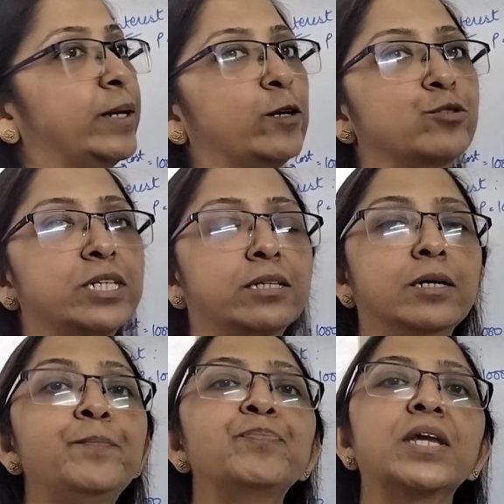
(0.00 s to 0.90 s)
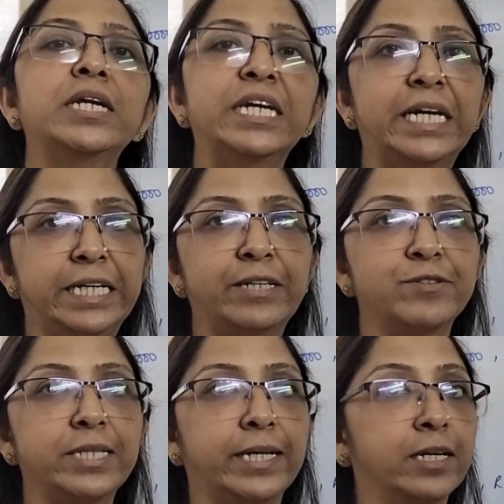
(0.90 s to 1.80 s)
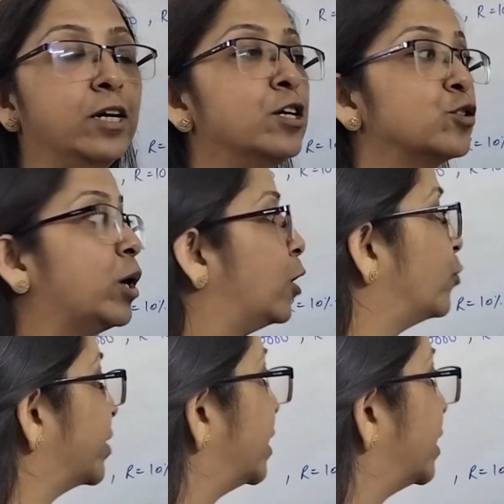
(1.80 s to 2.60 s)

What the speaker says: be using the negative sign. So how we